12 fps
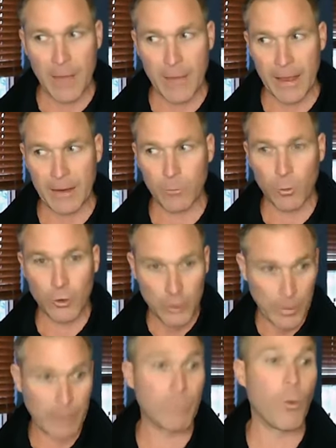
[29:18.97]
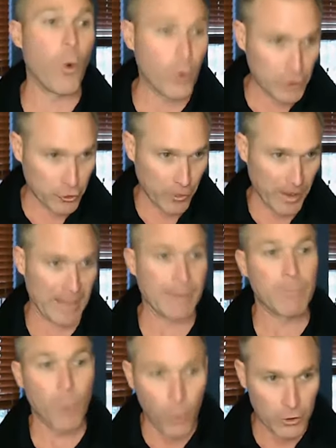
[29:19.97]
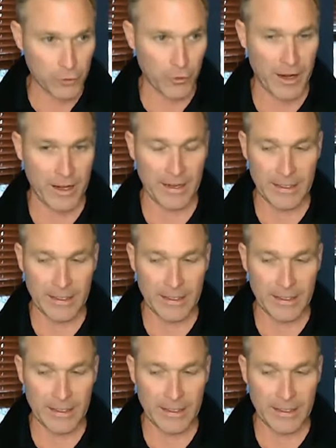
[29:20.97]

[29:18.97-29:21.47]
and then doing more training and more training.